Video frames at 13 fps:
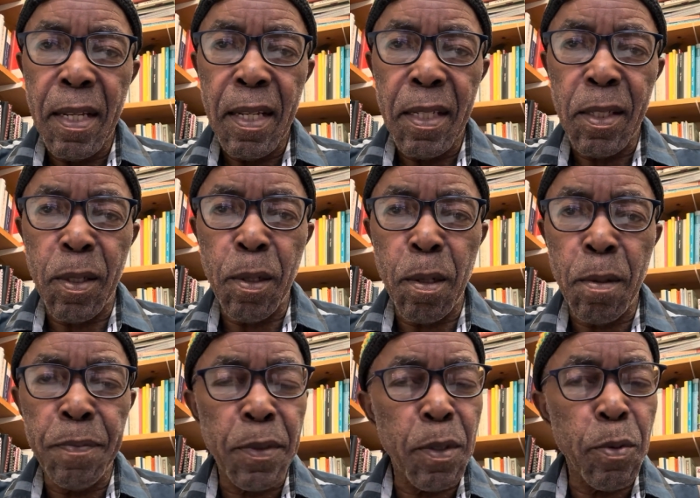so
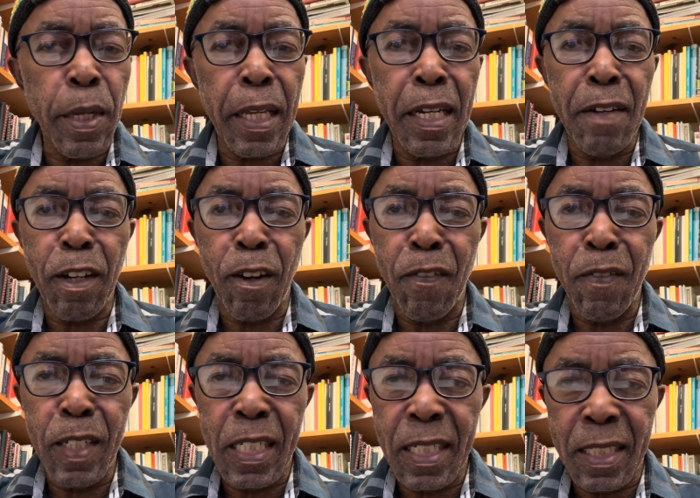we can have a
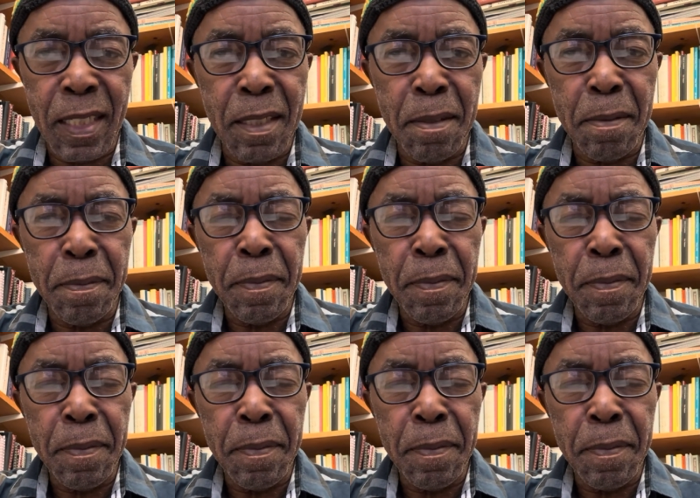conversation.